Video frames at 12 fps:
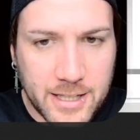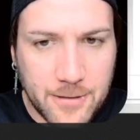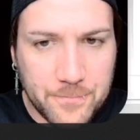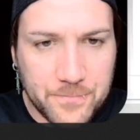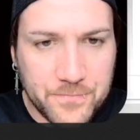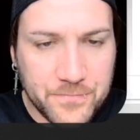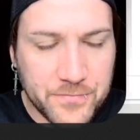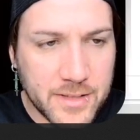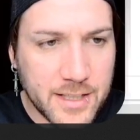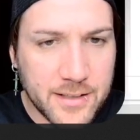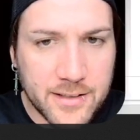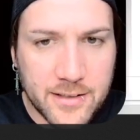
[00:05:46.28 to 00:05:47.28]
but um,
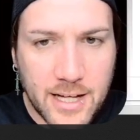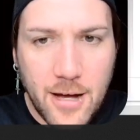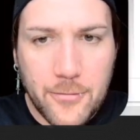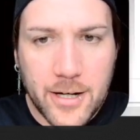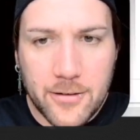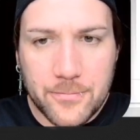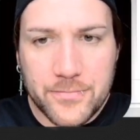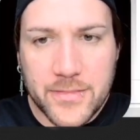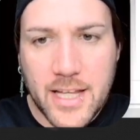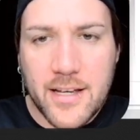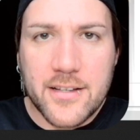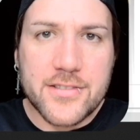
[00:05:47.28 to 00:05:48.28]
ah well,
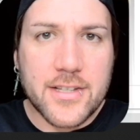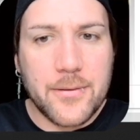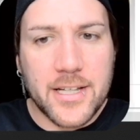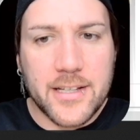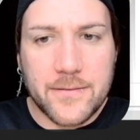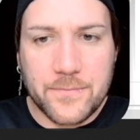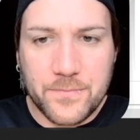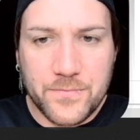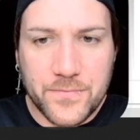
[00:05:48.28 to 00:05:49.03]
so be it.